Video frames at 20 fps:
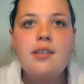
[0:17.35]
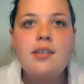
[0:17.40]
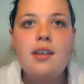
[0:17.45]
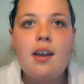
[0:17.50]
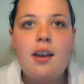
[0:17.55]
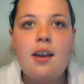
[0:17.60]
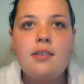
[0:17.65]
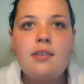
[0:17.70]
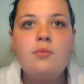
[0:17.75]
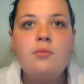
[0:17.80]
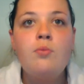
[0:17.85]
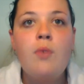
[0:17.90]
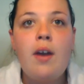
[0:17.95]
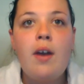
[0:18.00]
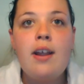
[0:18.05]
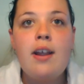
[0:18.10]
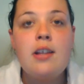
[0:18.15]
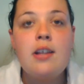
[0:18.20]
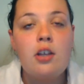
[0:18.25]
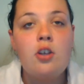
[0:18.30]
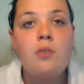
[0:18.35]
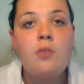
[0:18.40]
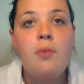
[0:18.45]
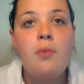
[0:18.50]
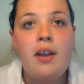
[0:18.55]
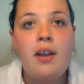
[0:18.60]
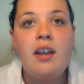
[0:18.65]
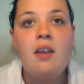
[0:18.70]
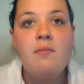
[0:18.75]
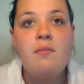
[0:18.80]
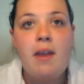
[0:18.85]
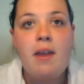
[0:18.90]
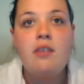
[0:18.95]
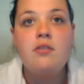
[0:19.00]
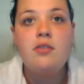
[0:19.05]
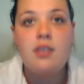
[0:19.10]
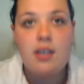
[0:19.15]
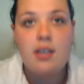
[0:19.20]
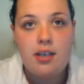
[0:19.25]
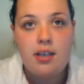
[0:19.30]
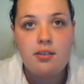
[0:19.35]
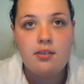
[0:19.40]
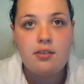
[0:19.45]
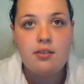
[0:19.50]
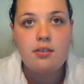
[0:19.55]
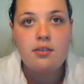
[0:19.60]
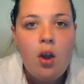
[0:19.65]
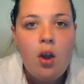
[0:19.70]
discuss what electroplating of metals is.